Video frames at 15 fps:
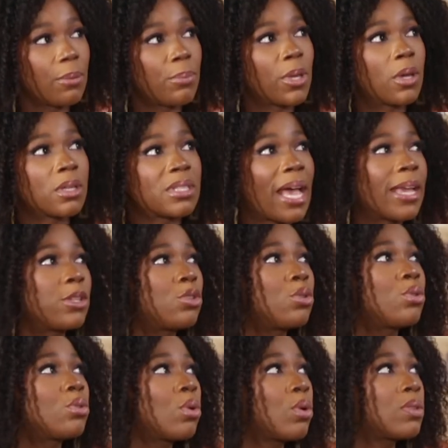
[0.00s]
Because I
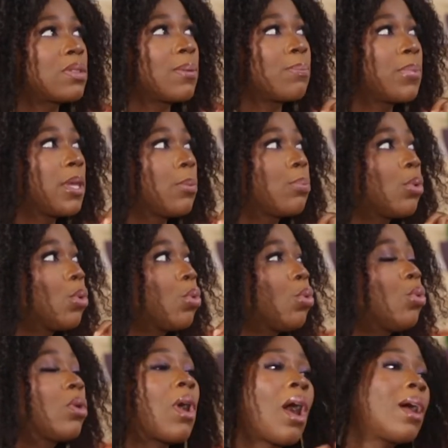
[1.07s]
do know some people
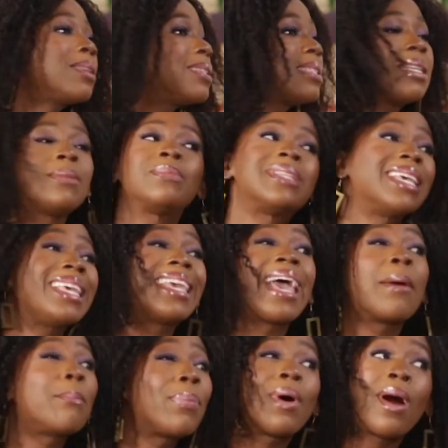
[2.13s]
who can't seem to
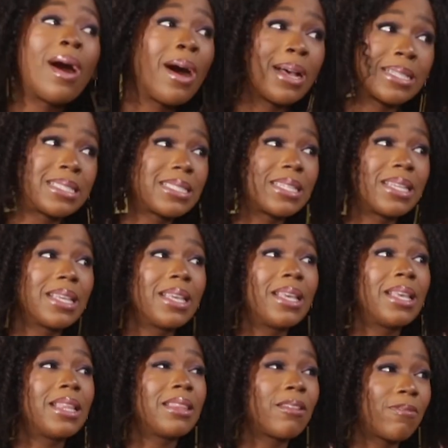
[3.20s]
get past
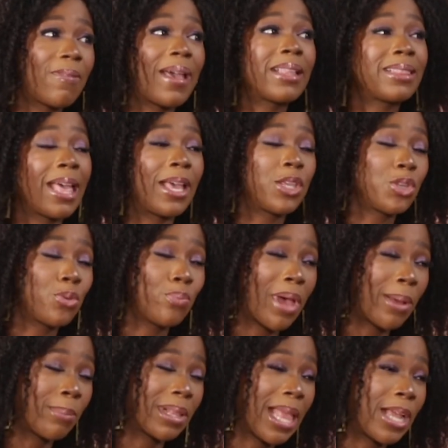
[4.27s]
the fact that
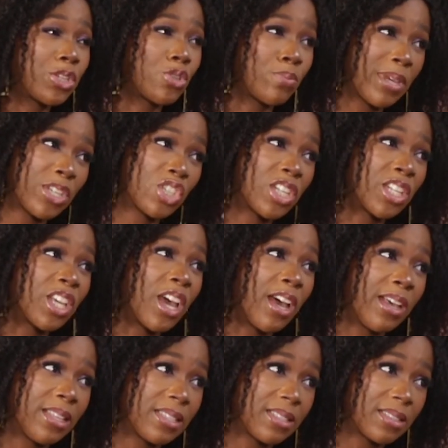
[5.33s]
I'm glad you mentioned
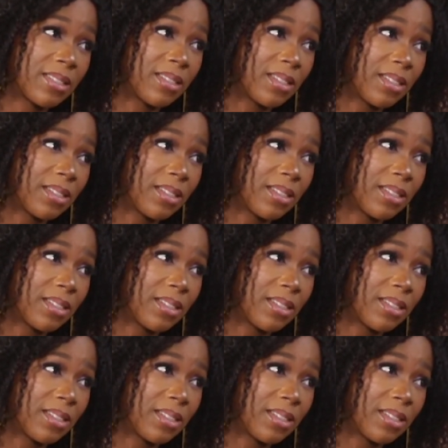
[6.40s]
curse.